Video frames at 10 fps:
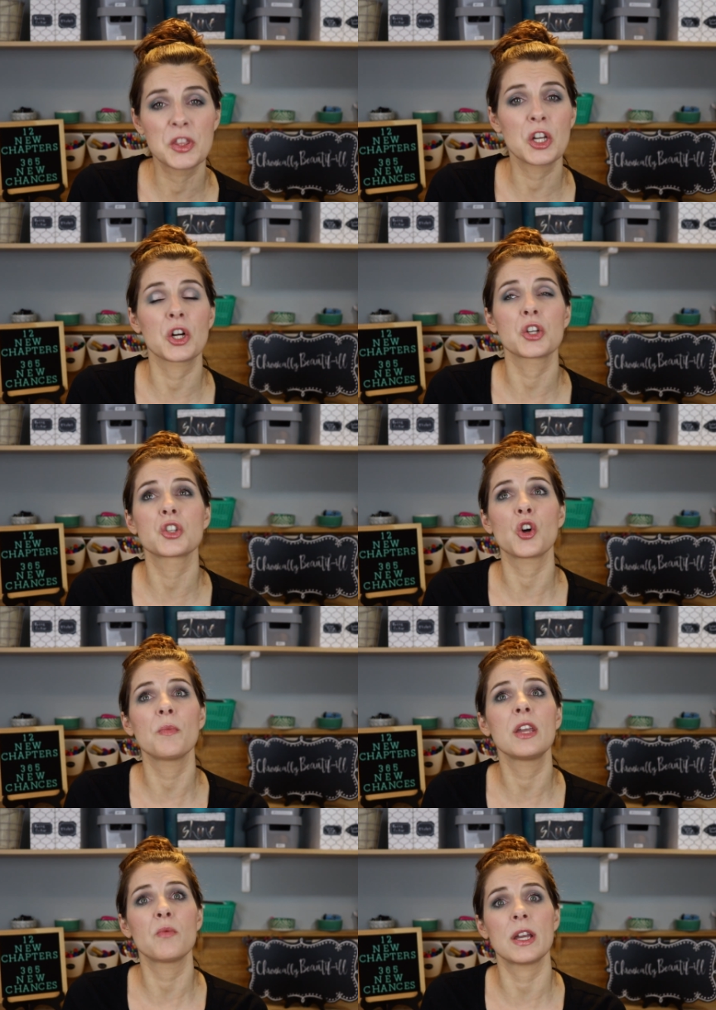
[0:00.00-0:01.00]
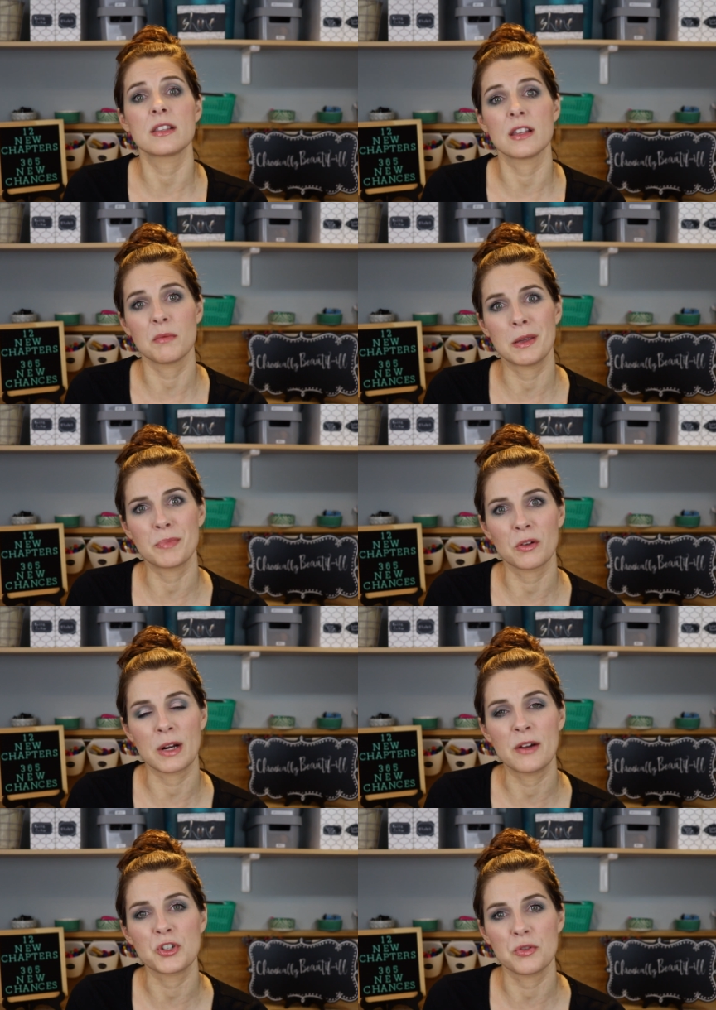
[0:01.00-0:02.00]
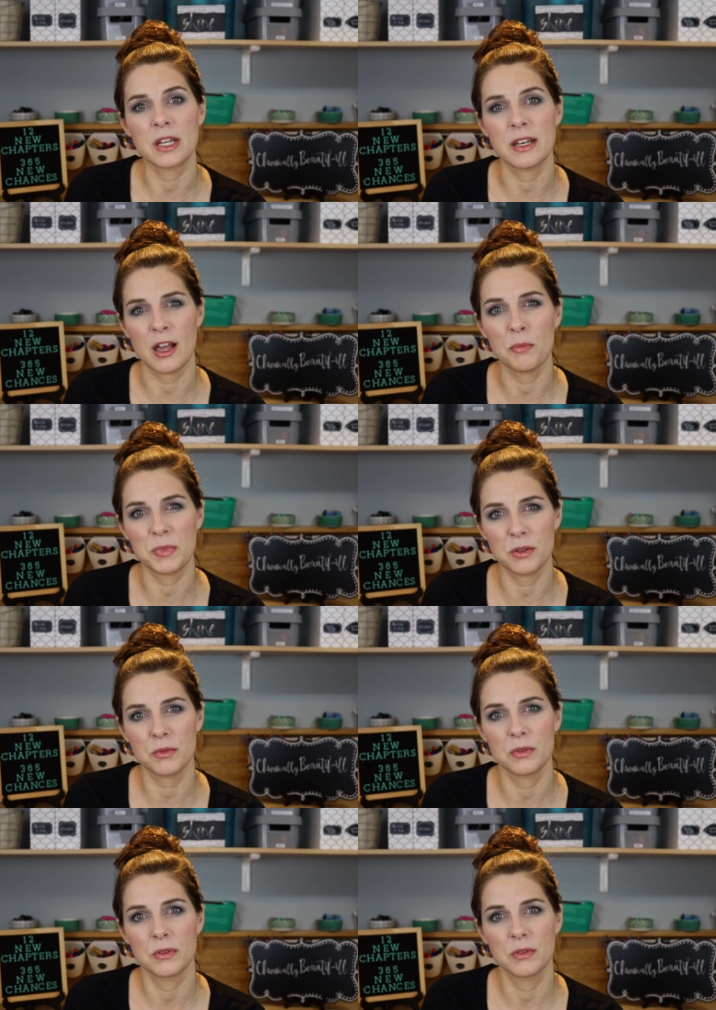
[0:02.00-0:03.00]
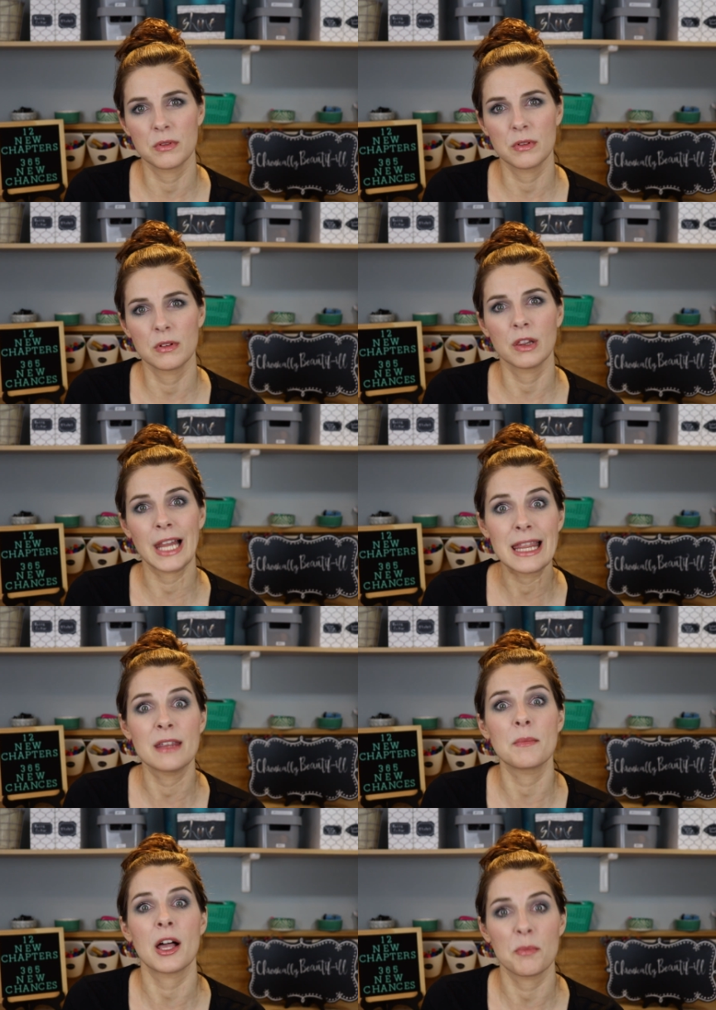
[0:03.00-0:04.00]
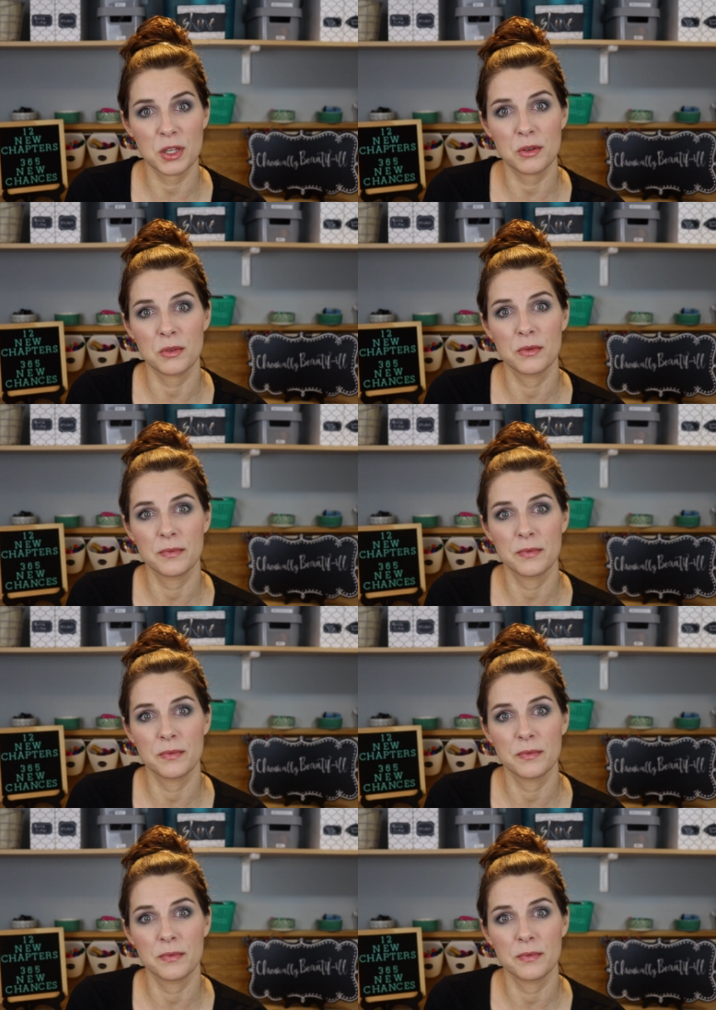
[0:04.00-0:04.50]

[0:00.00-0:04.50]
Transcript: There are so many ways that the people around you can help you let them help you.